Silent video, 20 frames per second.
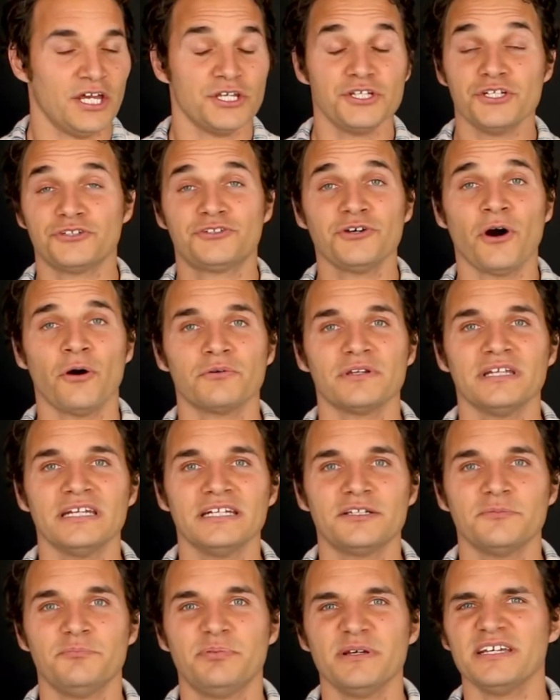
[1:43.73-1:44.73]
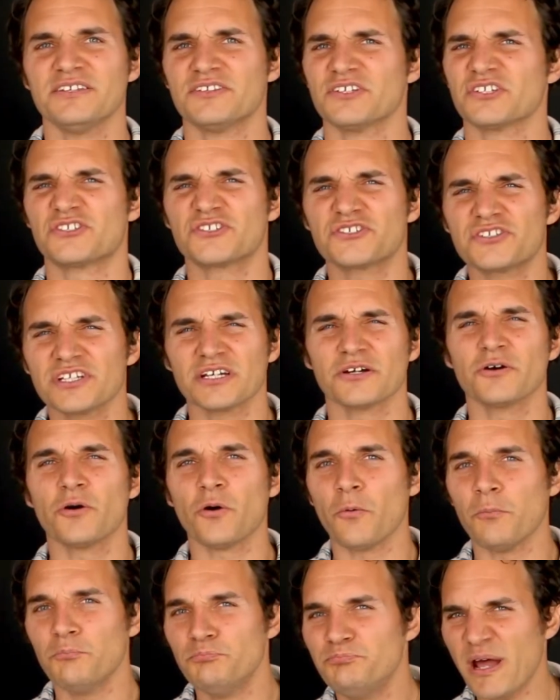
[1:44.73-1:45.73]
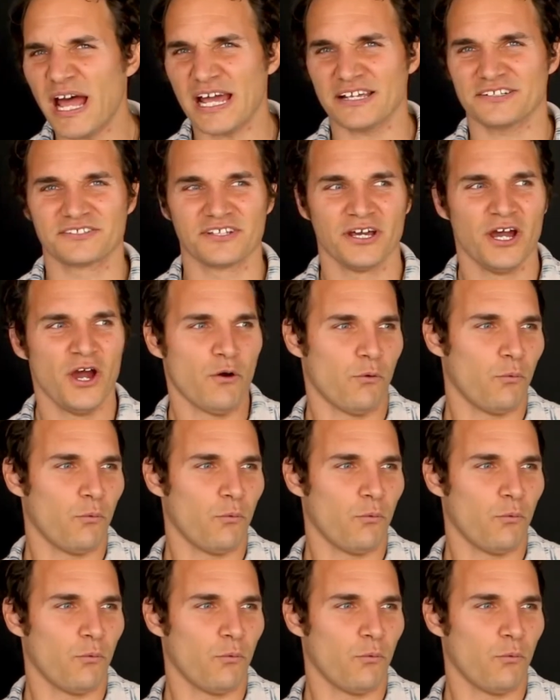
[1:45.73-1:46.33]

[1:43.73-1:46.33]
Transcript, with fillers: You don't need to be the single best